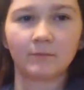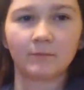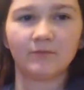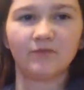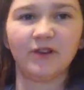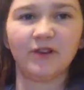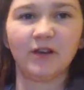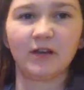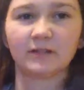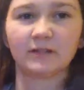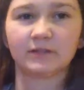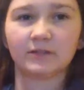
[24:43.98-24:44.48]

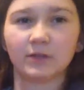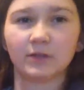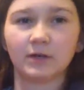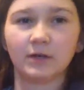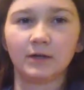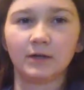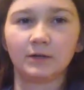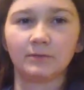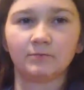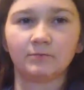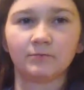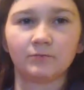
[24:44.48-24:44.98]
First
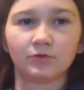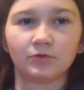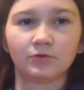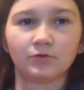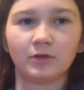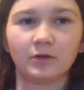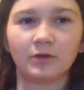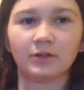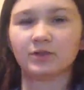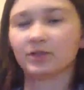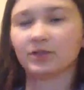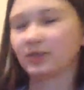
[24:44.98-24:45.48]
time
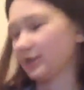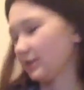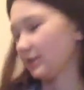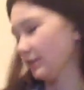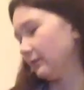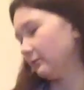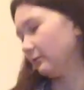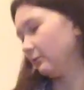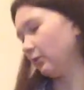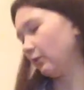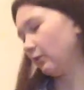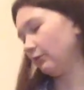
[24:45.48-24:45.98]
trying
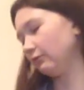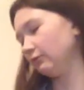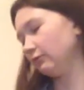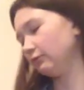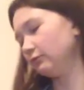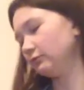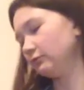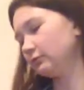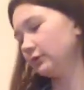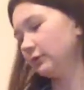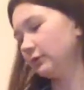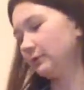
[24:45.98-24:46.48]
chicken and
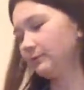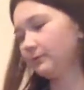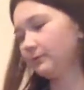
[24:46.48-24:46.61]
waffles.